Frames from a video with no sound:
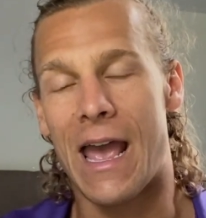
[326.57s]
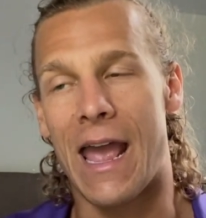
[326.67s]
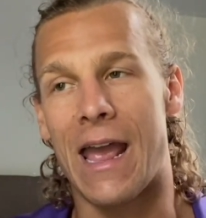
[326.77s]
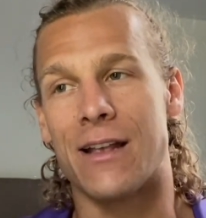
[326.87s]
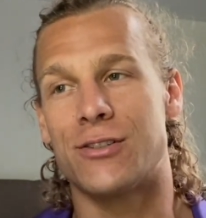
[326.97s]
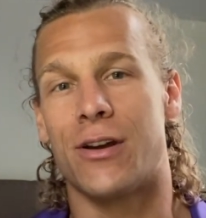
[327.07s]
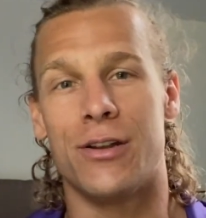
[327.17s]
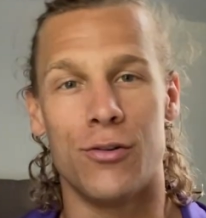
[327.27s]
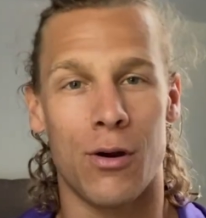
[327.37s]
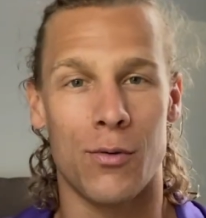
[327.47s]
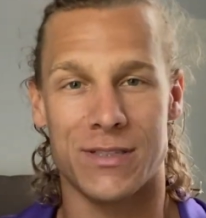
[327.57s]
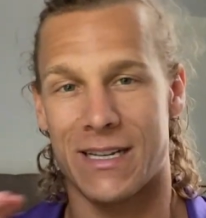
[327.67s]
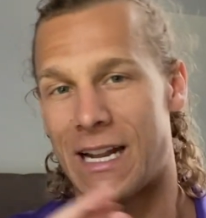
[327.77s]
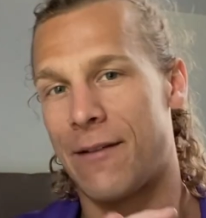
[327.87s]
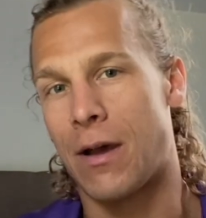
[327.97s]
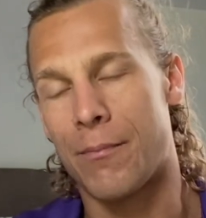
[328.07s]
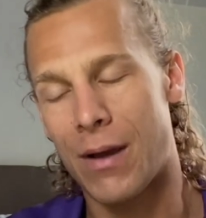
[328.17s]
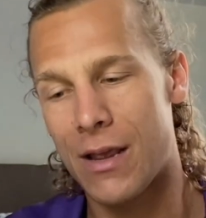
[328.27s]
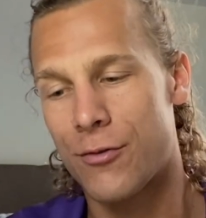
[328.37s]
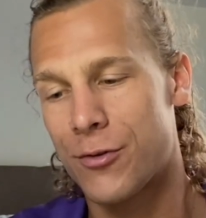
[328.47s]
And so I knew I wasn't going to have my
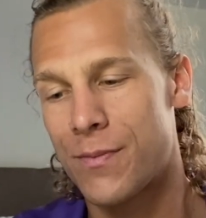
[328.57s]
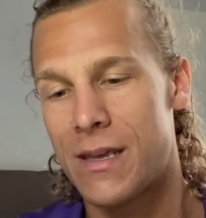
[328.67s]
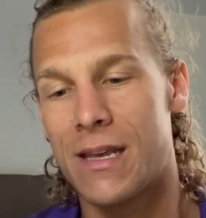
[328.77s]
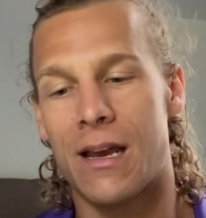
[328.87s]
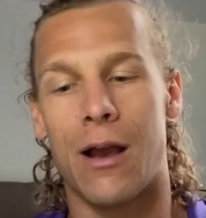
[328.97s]
bike with me.